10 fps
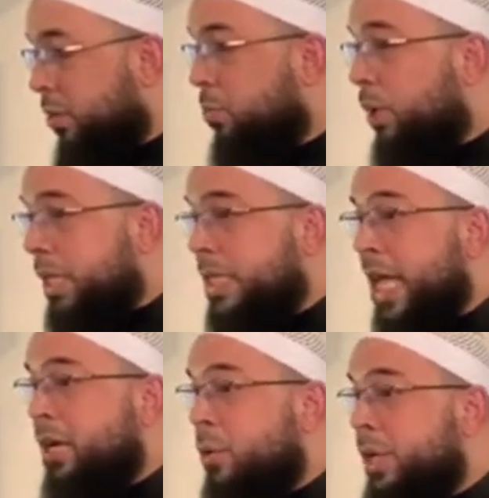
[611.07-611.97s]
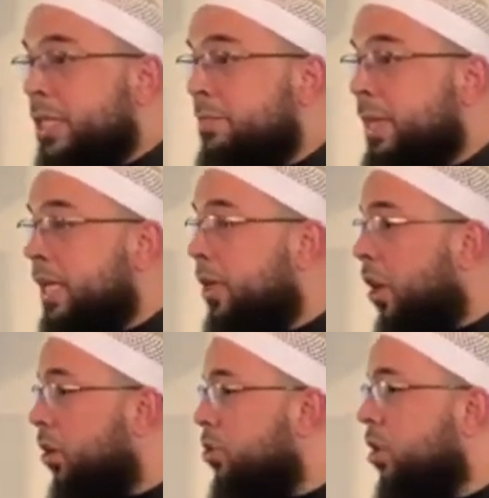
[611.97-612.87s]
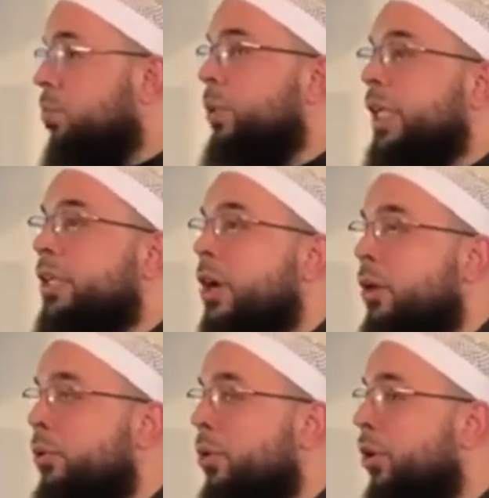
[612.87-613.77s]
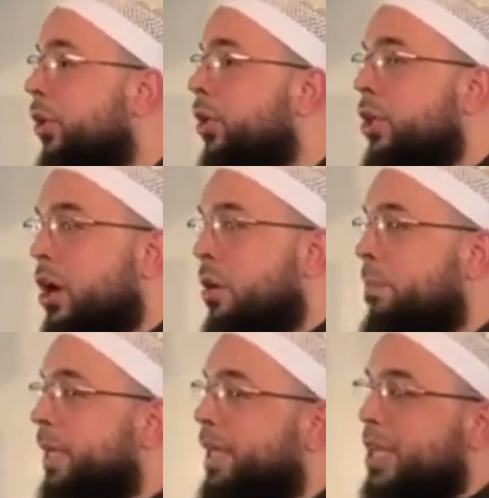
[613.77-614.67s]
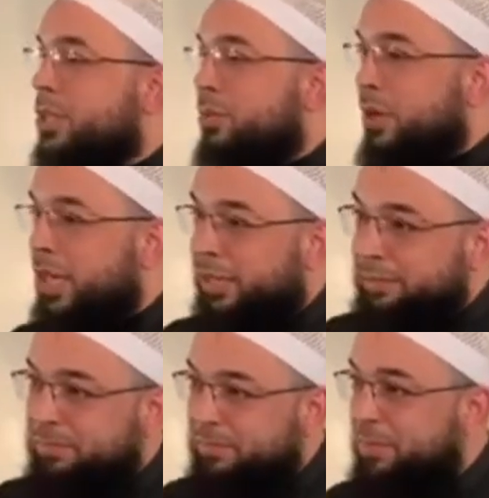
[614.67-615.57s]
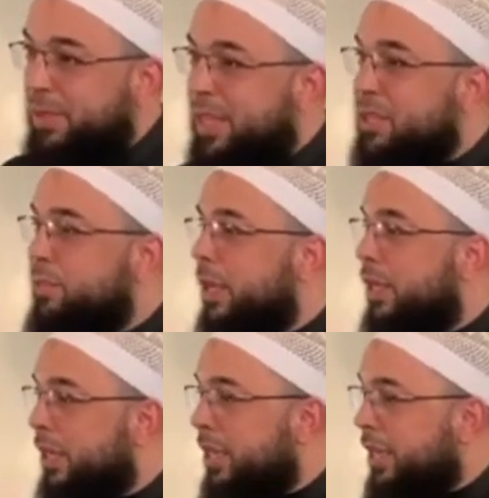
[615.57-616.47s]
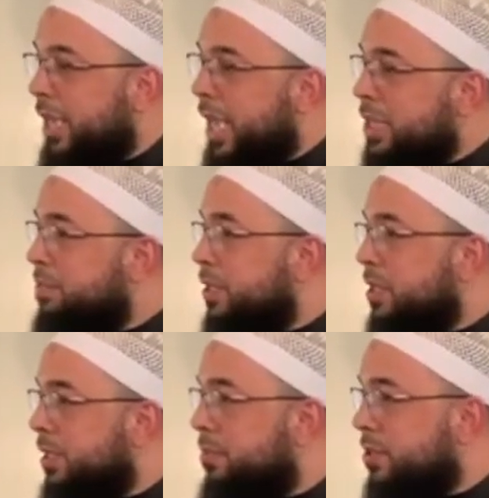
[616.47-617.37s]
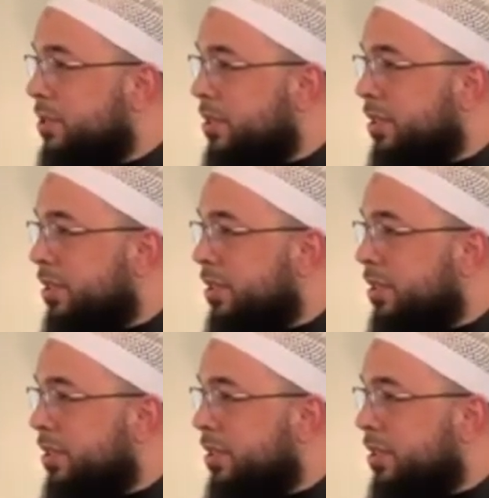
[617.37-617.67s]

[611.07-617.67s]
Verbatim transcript: What is that going to mean long term? We don't know. But guess what? But guess what? As Muslims,